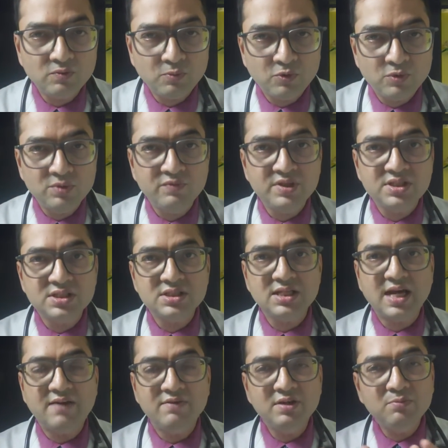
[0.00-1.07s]
food which is
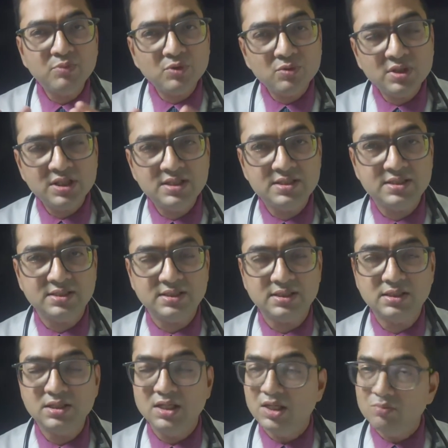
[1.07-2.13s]
having proteins in it.
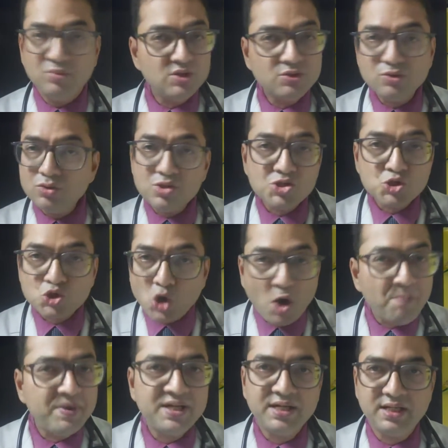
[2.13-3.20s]
But you don't
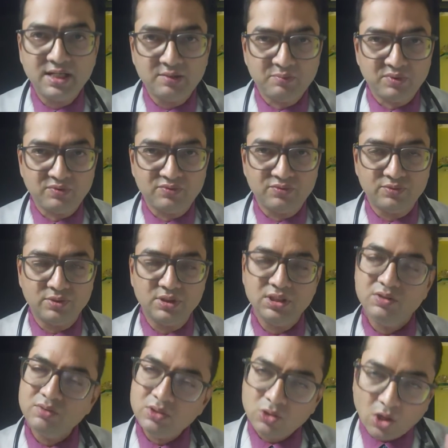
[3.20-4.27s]
stop any type of food.
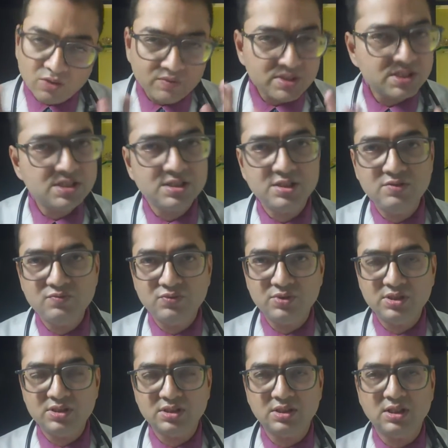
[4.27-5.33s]
Even non-vegetarian food
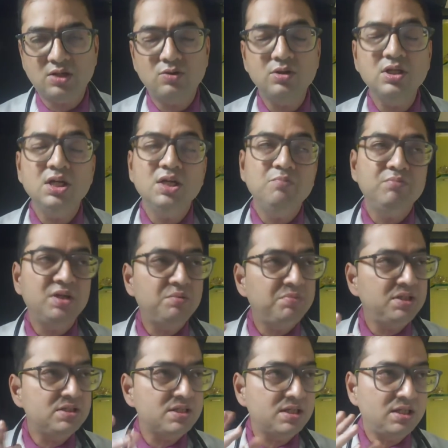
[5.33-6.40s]
is allowed.
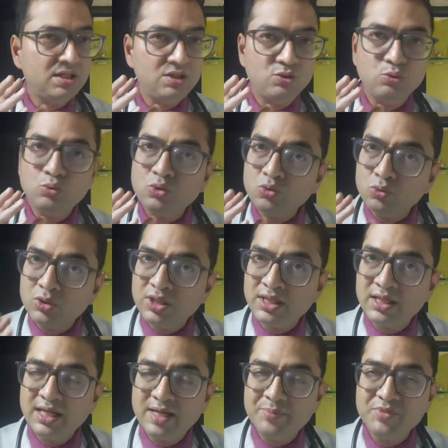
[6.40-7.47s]
Maybe say 2 to 3
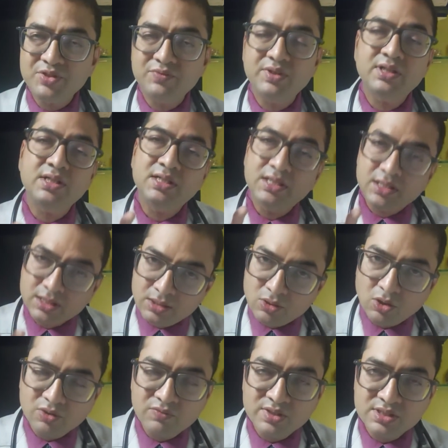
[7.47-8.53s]
times a week, a little
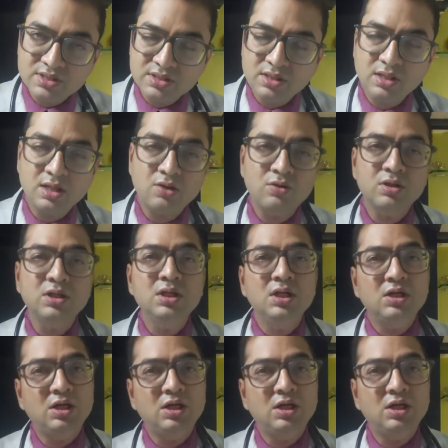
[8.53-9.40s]
non-veg is allowed.